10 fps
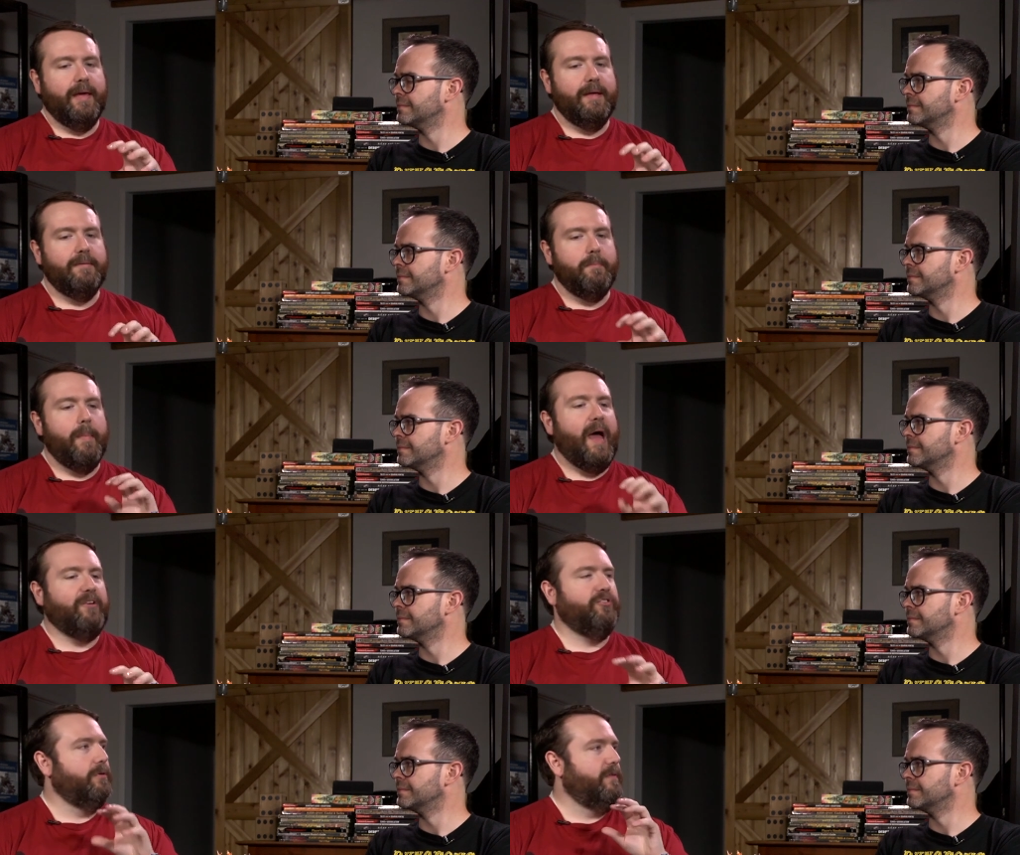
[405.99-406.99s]
Speaker 1: in
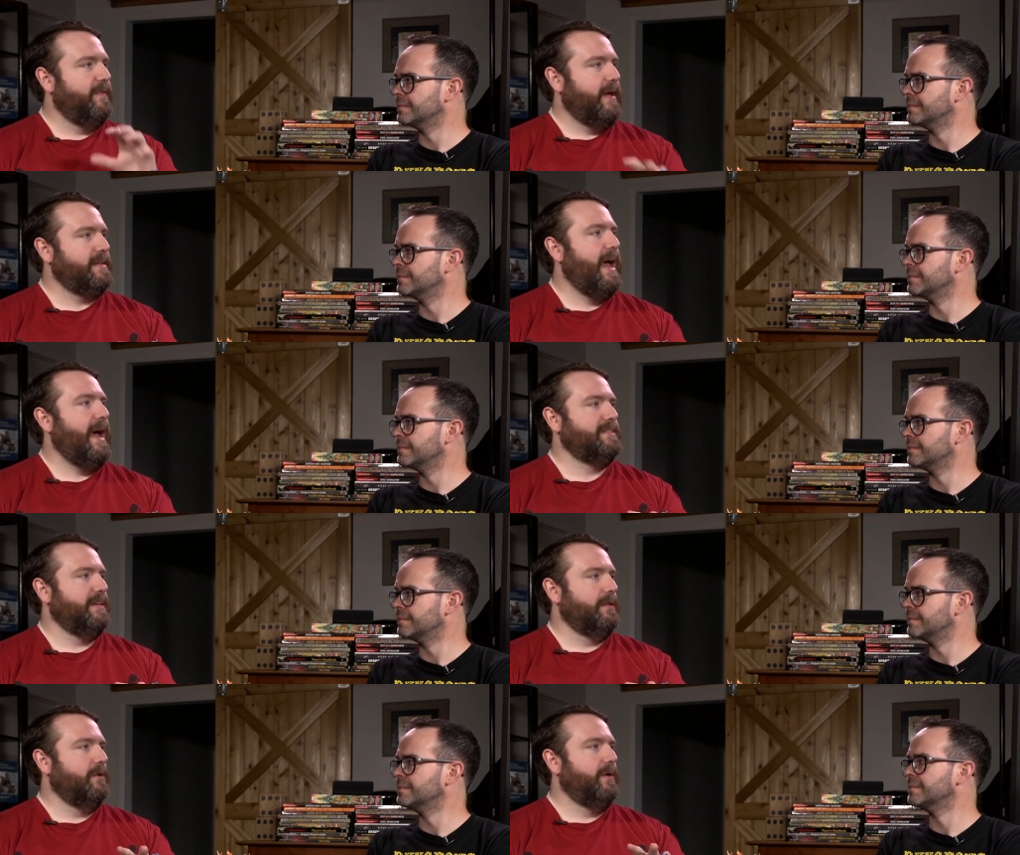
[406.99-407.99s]
magical,
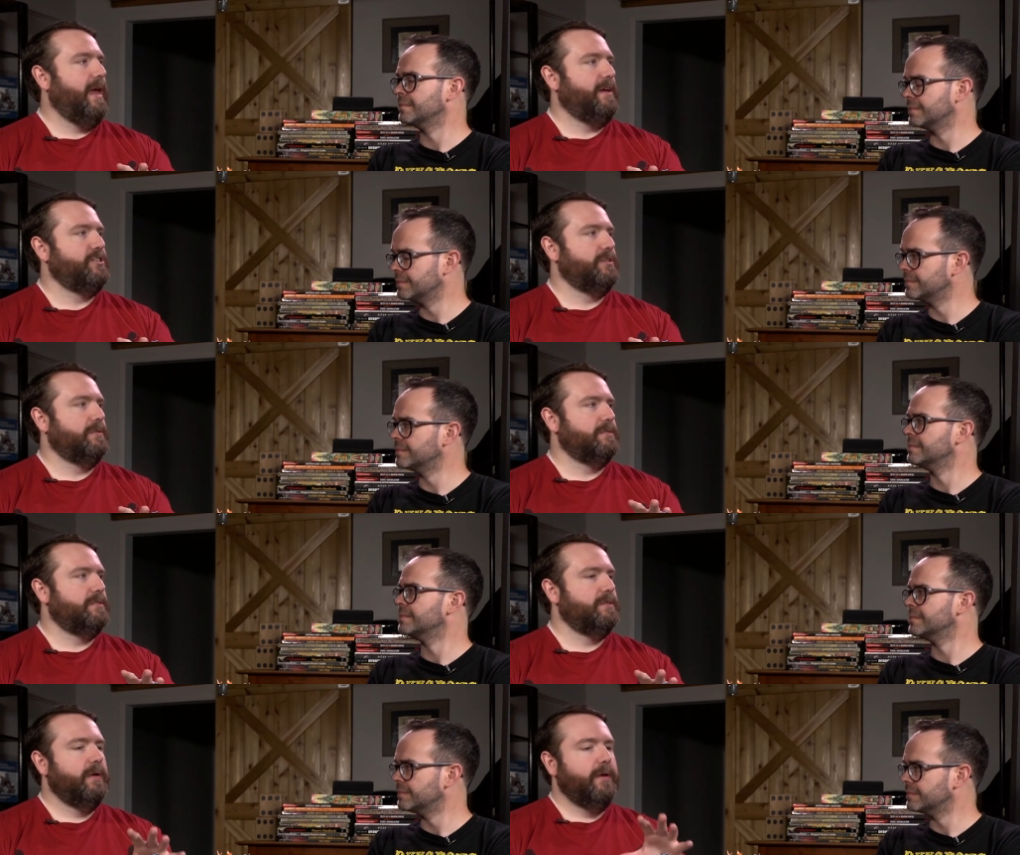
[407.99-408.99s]
fantastic
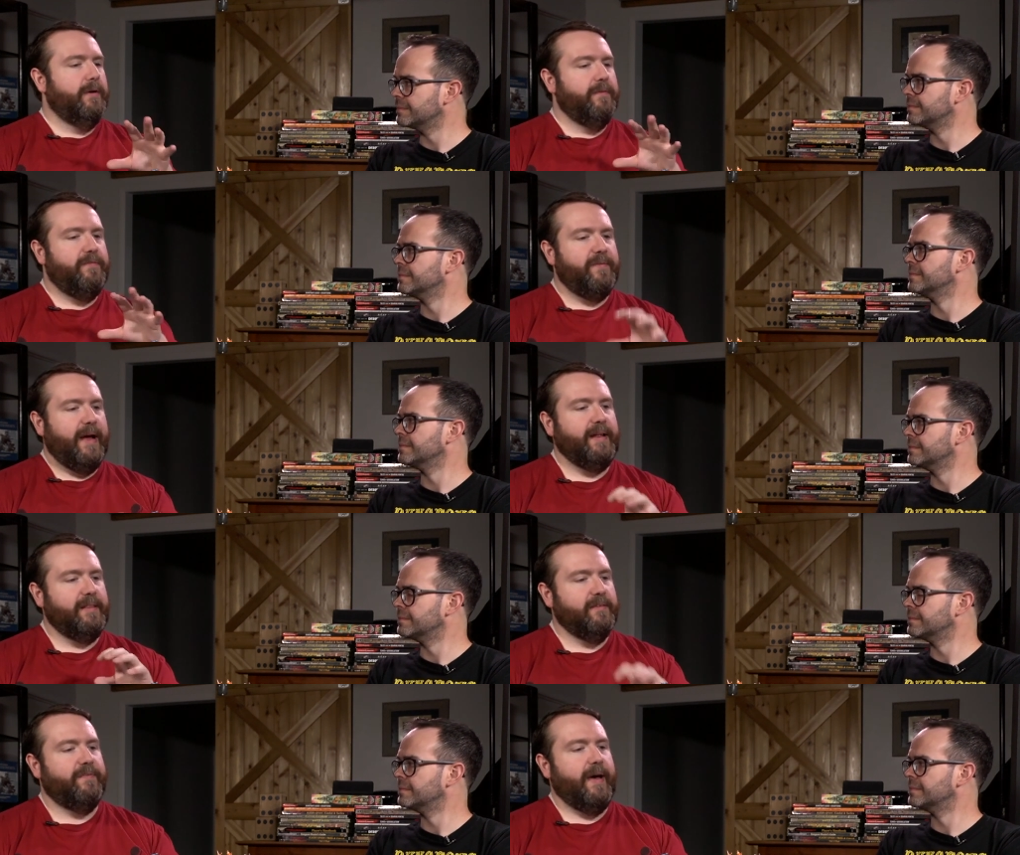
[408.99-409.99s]
locations
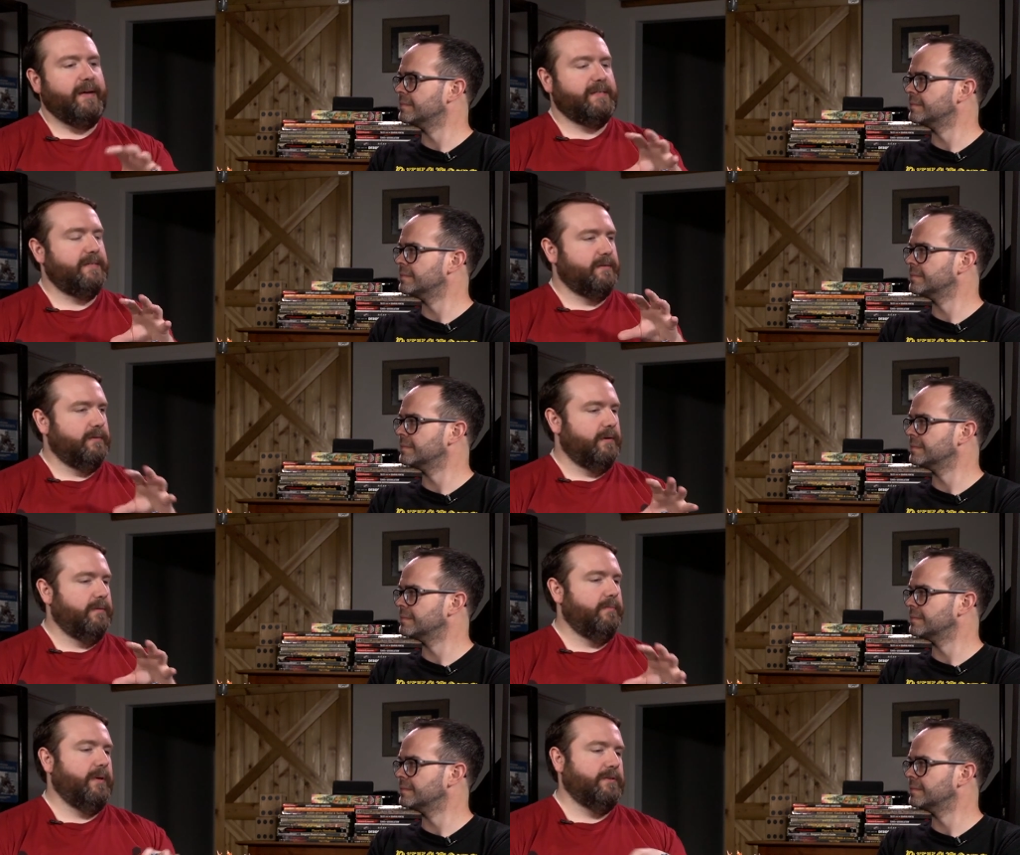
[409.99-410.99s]
fighting the fight to uh,
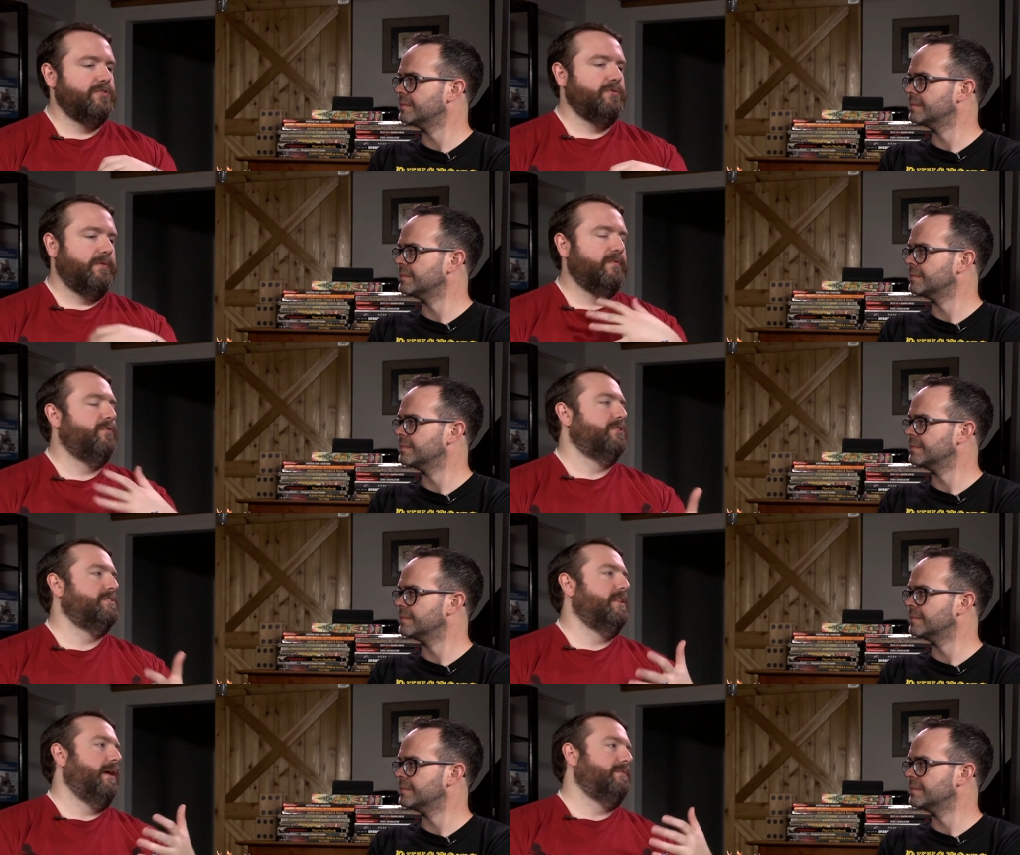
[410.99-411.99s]
as sort of the
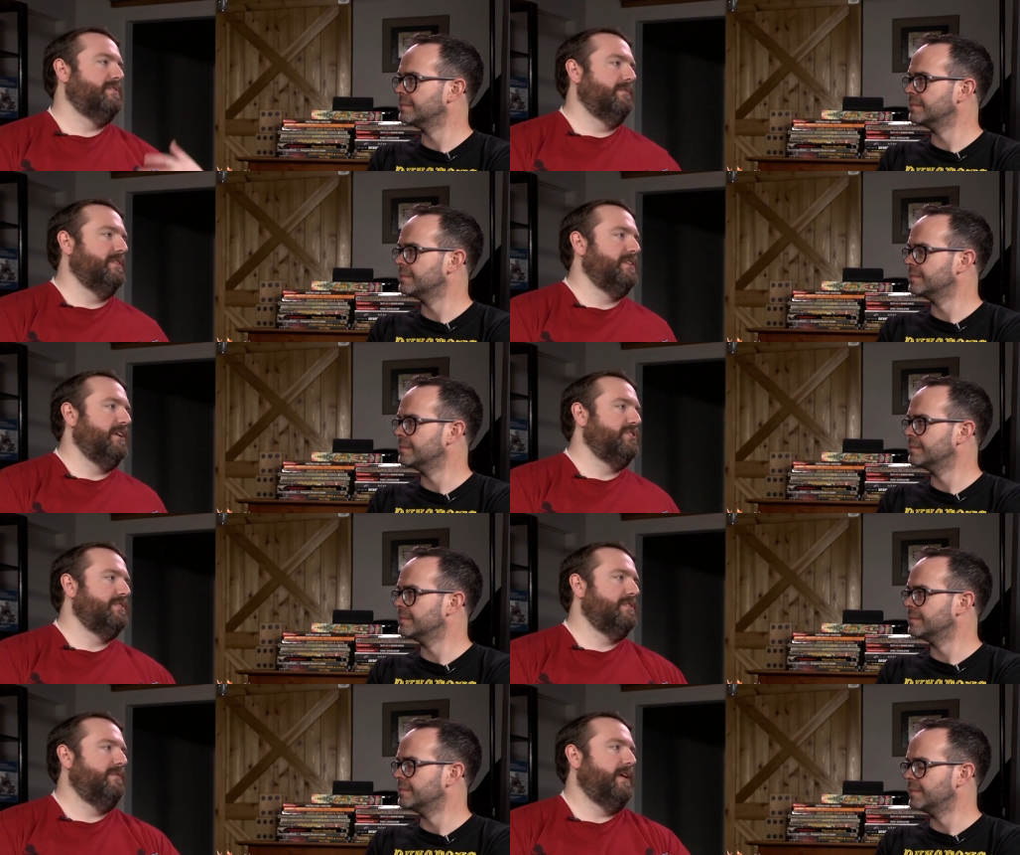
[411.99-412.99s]
first line of
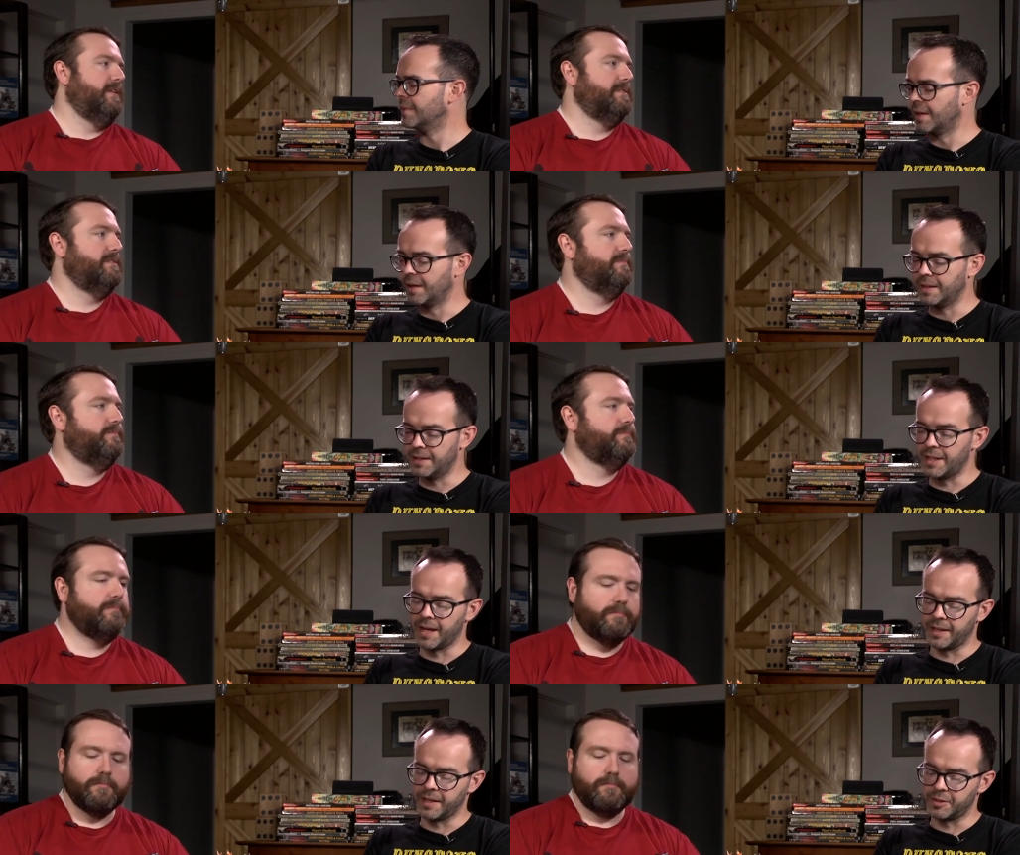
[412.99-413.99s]
civilization's defense.
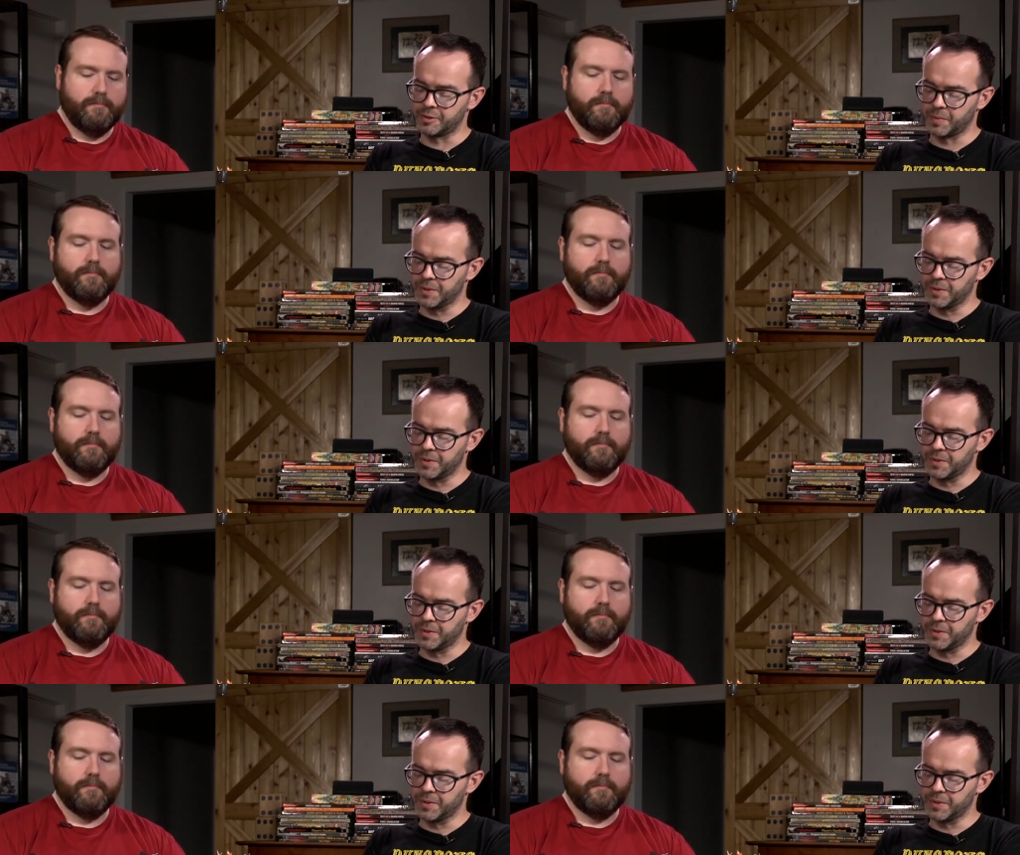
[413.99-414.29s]
Speaker 2: Yeah, yeah. There's